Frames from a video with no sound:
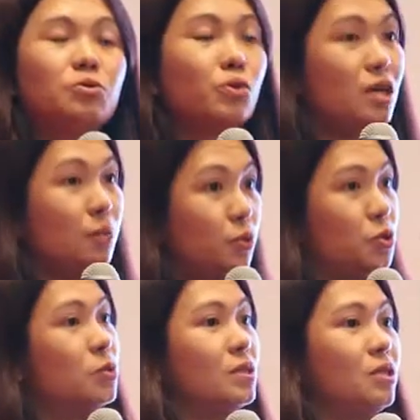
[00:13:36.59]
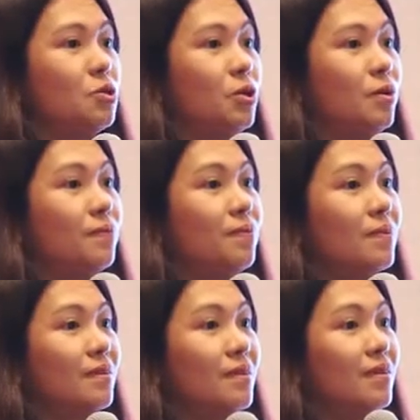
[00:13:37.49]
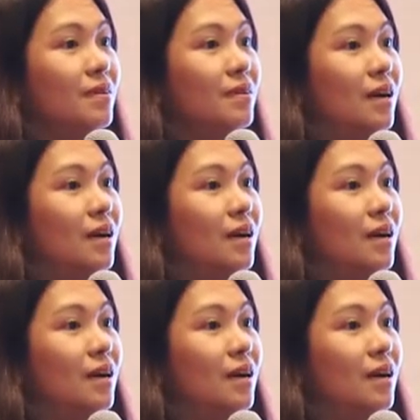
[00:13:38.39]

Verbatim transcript: so the finance team will be